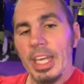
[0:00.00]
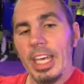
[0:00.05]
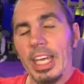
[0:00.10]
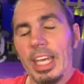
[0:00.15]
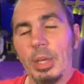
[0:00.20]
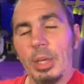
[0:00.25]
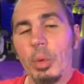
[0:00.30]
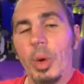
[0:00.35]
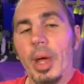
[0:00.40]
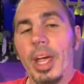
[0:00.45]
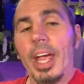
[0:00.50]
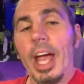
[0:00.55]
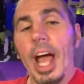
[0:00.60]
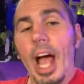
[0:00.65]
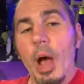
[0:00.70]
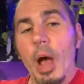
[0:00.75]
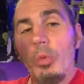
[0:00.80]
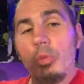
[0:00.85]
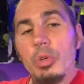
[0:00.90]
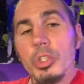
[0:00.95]
Anyway,
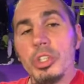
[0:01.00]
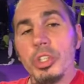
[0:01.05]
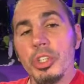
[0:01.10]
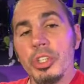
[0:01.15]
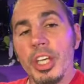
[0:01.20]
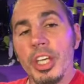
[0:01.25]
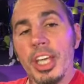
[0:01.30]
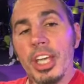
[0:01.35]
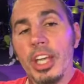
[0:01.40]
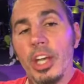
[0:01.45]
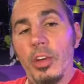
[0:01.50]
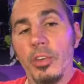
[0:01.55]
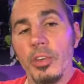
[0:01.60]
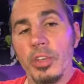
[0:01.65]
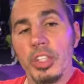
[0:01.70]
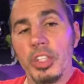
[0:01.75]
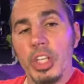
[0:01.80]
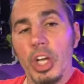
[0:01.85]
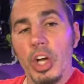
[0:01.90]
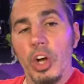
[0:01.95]
I want you to take care of
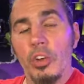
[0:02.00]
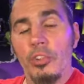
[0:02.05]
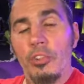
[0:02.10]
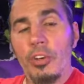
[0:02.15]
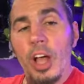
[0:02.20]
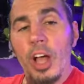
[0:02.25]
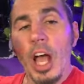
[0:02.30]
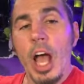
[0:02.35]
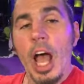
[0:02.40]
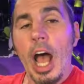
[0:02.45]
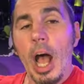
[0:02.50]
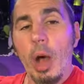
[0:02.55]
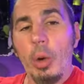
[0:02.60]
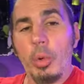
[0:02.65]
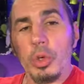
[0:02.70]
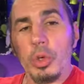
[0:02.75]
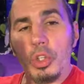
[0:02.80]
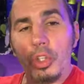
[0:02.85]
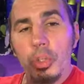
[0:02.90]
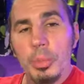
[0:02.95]
yourself. I
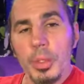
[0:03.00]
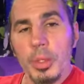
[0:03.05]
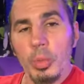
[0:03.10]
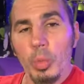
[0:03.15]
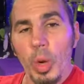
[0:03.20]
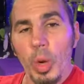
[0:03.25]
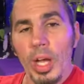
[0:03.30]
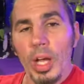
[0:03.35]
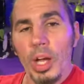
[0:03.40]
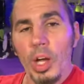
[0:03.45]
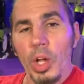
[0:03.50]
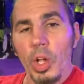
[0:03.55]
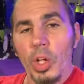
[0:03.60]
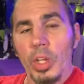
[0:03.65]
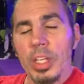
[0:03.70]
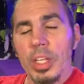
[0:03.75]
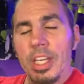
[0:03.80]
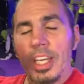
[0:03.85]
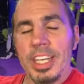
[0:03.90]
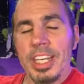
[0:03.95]
want you to be
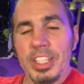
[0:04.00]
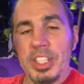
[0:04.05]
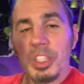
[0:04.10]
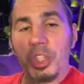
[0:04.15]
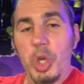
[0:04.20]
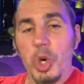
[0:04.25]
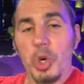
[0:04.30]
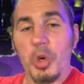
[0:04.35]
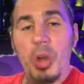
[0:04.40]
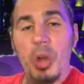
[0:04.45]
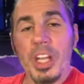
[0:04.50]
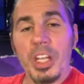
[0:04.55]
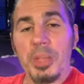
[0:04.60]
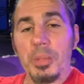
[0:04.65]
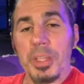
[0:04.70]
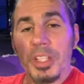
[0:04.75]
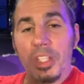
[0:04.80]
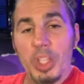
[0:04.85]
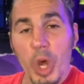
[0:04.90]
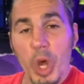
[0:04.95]
well. It's so great to
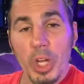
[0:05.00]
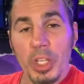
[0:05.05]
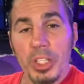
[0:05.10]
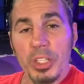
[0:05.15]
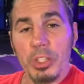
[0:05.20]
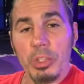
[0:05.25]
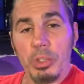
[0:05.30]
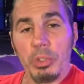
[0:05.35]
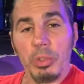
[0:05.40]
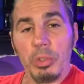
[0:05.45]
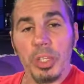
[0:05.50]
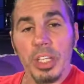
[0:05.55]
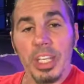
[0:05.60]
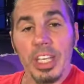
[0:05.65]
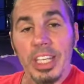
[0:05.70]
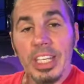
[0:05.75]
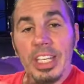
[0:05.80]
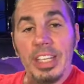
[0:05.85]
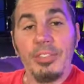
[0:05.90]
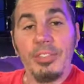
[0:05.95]
be talking to you
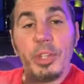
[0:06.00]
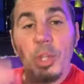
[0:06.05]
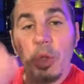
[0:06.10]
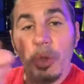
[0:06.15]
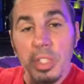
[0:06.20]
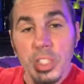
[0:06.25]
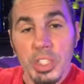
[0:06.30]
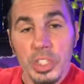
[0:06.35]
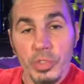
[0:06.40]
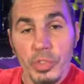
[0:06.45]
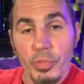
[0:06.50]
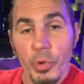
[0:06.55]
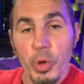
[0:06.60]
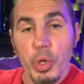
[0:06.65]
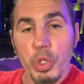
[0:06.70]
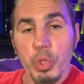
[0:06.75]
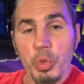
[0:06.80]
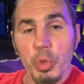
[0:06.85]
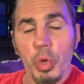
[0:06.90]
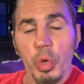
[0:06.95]
again, even though this is
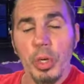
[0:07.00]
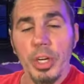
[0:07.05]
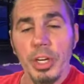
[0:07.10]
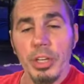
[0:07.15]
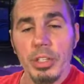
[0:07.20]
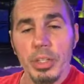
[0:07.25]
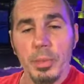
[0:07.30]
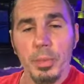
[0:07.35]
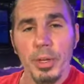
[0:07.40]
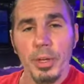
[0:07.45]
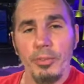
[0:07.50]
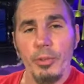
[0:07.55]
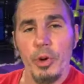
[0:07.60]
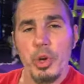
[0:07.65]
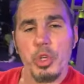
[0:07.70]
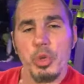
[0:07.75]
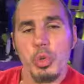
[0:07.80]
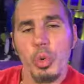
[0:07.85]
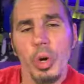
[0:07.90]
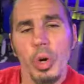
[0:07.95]
virtual. Here's a big
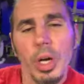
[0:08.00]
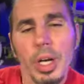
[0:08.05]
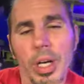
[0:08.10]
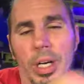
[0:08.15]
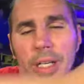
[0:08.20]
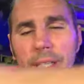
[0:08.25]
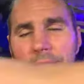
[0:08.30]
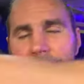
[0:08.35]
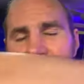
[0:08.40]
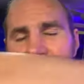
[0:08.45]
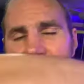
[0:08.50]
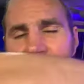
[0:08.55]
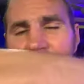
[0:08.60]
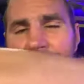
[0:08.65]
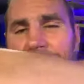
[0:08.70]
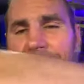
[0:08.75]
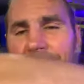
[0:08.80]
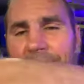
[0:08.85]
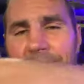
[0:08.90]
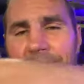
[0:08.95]
virtual hug.
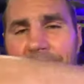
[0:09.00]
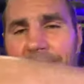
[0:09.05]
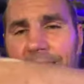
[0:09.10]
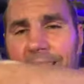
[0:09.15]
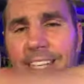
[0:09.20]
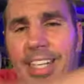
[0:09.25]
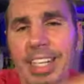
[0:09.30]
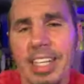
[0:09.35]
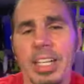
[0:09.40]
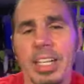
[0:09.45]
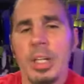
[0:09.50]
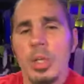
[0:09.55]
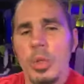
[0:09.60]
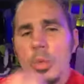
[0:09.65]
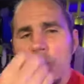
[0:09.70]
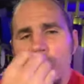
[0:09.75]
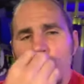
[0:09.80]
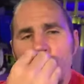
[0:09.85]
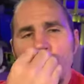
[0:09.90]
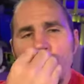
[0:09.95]
Yeah.
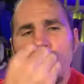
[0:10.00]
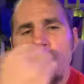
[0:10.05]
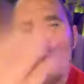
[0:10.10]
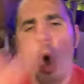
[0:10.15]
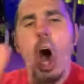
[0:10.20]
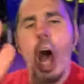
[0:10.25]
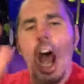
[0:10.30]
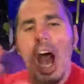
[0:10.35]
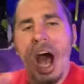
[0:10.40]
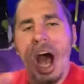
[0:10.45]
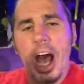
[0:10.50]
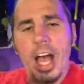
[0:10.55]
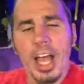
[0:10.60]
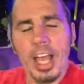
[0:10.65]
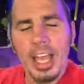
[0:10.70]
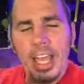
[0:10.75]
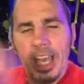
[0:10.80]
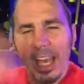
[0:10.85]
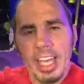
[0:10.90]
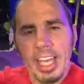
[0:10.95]
Mwah.
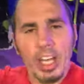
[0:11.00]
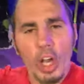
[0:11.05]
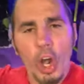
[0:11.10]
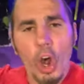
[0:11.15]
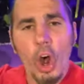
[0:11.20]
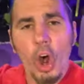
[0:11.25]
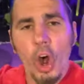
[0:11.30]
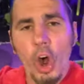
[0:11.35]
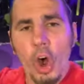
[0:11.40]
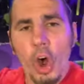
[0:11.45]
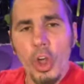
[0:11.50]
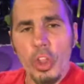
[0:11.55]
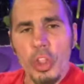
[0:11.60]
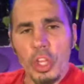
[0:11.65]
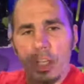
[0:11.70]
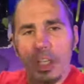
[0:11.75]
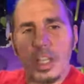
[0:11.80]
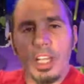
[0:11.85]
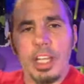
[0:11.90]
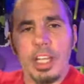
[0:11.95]
And all the
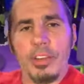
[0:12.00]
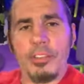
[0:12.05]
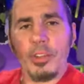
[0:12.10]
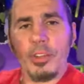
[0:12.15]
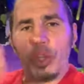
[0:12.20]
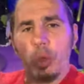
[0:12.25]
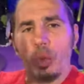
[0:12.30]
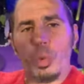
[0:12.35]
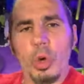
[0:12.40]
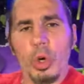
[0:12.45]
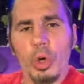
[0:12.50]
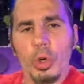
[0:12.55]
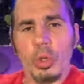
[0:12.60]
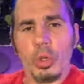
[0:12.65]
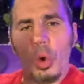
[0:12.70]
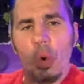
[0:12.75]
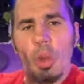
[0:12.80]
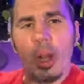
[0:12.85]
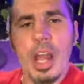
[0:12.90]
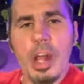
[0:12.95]
love in the
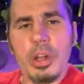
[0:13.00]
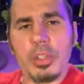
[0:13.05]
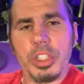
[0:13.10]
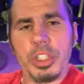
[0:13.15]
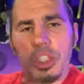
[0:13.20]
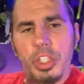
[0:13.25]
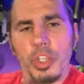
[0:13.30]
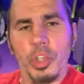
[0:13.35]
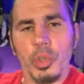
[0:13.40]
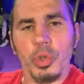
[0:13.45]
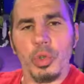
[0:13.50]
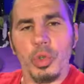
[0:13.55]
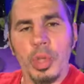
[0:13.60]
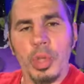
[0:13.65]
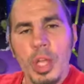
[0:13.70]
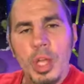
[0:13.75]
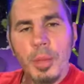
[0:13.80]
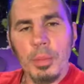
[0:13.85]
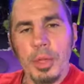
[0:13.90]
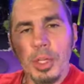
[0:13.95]
world going out to you,
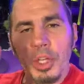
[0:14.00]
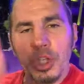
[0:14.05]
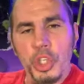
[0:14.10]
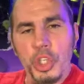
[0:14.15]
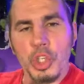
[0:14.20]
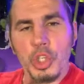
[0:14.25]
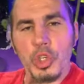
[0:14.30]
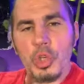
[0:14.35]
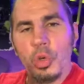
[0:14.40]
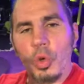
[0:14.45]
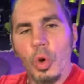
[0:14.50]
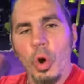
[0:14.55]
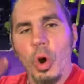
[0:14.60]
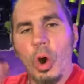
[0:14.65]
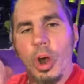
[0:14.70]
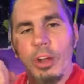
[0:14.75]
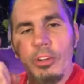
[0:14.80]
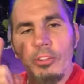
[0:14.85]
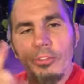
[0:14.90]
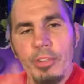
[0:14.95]
because you
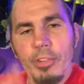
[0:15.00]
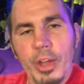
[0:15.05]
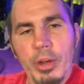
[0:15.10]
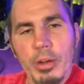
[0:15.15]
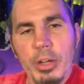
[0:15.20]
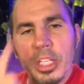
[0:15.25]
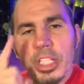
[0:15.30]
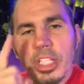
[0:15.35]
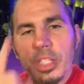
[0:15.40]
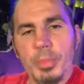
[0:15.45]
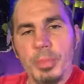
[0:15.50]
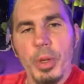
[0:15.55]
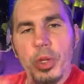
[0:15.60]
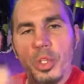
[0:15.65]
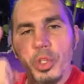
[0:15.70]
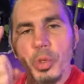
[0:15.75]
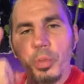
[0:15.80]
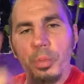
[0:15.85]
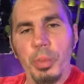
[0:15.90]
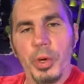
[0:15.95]
are a very
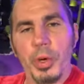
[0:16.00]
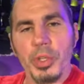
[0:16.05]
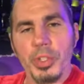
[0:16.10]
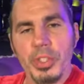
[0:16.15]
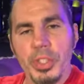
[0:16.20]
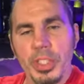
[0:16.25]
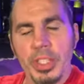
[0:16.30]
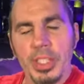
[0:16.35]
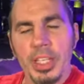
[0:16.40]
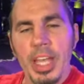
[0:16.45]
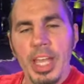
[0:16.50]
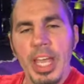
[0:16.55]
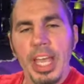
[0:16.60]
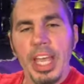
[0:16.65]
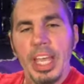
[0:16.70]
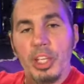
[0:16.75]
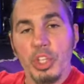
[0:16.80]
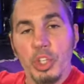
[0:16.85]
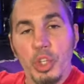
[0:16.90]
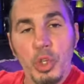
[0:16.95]
special person,
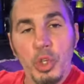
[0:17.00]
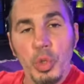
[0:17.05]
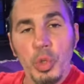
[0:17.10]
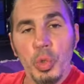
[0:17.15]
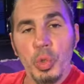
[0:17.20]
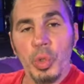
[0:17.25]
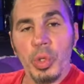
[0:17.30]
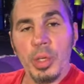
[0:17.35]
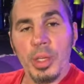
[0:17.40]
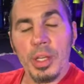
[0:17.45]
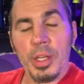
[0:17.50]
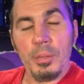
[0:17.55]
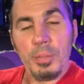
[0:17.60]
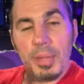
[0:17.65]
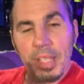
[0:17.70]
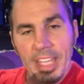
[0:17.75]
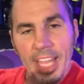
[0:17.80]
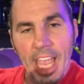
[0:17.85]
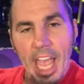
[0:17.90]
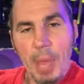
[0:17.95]
and you
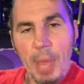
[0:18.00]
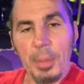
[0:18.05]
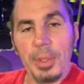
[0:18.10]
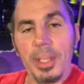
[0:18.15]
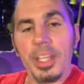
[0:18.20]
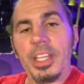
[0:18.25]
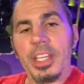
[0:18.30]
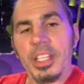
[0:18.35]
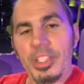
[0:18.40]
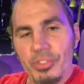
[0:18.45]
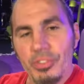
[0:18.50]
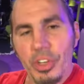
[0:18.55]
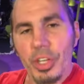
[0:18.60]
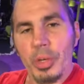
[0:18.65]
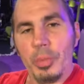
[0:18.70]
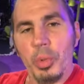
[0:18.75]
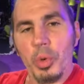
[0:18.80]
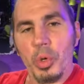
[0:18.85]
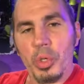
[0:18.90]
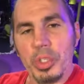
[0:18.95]
being happy is very
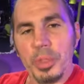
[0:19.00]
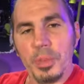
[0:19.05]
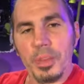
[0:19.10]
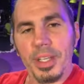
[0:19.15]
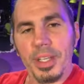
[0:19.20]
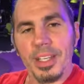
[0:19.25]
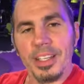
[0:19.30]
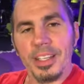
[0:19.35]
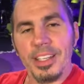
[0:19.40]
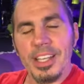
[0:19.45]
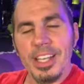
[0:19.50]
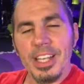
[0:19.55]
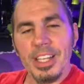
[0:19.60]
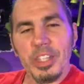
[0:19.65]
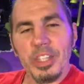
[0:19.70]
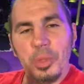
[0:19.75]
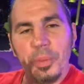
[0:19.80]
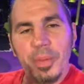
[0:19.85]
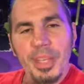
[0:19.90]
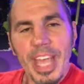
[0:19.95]
important to me.
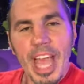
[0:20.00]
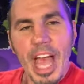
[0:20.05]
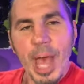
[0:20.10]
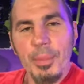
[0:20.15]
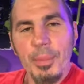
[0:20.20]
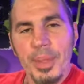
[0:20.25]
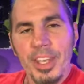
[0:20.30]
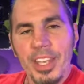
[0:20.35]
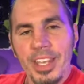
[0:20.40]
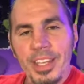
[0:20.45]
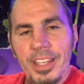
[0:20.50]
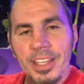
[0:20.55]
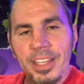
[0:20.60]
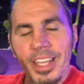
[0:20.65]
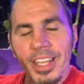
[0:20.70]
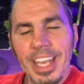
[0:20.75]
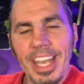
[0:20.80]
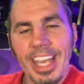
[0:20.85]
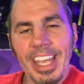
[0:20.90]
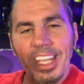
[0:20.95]
So be happy
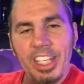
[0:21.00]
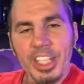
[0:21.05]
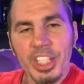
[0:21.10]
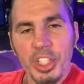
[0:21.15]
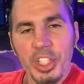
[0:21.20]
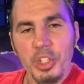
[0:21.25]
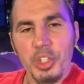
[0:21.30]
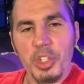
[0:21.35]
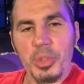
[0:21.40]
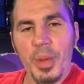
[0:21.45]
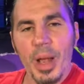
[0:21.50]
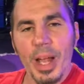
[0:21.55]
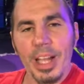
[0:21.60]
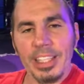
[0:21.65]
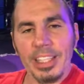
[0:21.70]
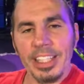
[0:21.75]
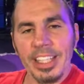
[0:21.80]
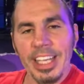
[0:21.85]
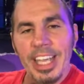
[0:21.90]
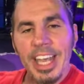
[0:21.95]
and continue
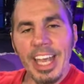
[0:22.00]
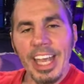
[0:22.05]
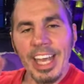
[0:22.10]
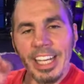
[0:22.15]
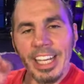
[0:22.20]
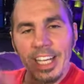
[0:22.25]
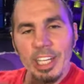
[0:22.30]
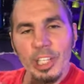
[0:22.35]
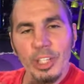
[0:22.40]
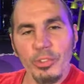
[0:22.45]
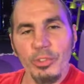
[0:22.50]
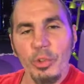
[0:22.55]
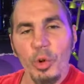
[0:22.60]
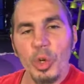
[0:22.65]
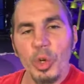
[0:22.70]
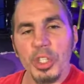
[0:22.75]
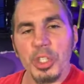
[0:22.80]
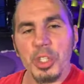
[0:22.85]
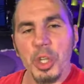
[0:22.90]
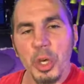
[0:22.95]
smiling, and I look
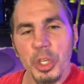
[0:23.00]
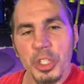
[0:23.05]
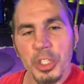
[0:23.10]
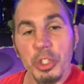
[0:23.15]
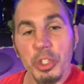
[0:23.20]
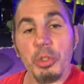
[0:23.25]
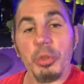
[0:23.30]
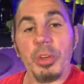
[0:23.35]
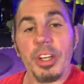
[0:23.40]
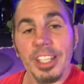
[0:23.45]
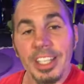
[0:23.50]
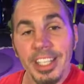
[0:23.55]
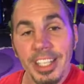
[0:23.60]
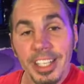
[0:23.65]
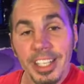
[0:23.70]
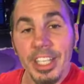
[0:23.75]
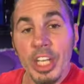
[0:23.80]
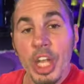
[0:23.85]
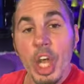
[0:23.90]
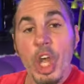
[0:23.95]
forward to talking to you
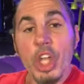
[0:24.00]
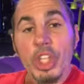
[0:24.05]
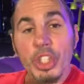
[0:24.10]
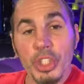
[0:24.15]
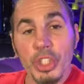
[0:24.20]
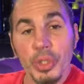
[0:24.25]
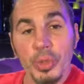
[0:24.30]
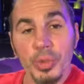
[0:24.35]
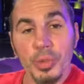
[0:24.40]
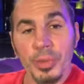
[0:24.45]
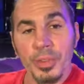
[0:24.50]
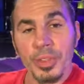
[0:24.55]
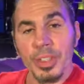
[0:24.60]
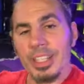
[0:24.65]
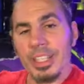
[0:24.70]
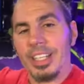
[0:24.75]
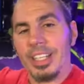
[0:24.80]
again soon.